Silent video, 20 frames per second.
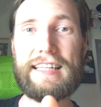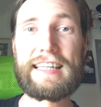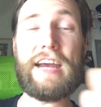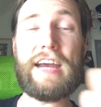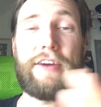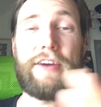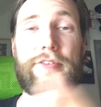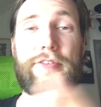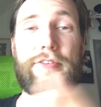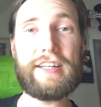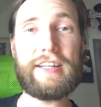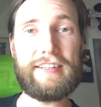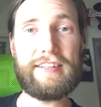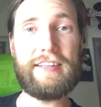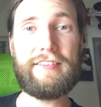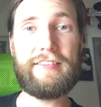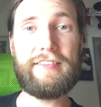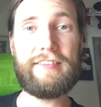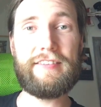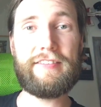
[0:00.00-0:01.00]

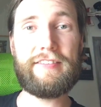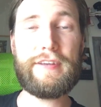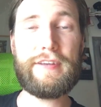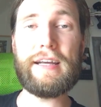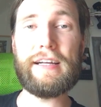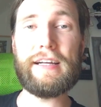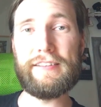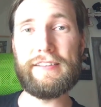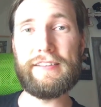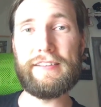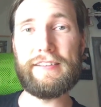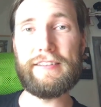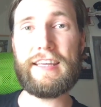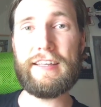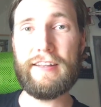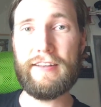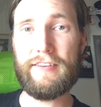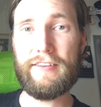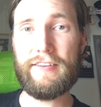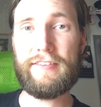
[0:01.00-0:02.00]
characters, female
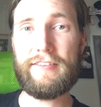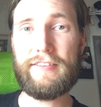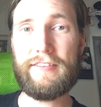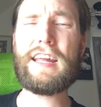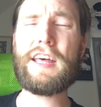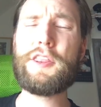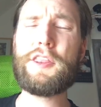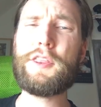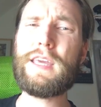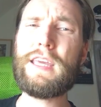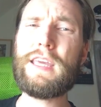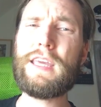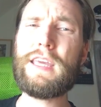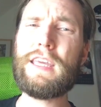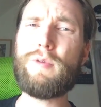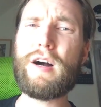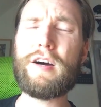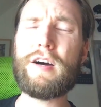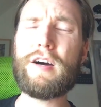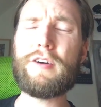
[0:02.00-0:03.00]
skins? And I
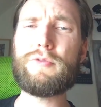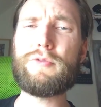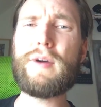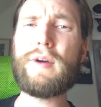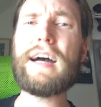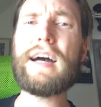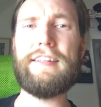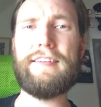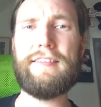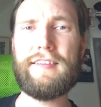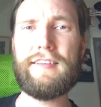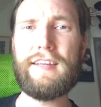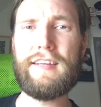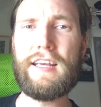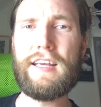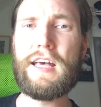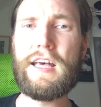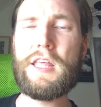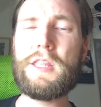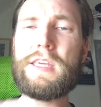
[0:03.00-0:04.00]
think you are right.
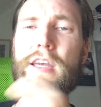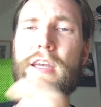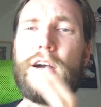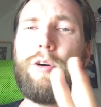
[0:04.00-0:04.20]
The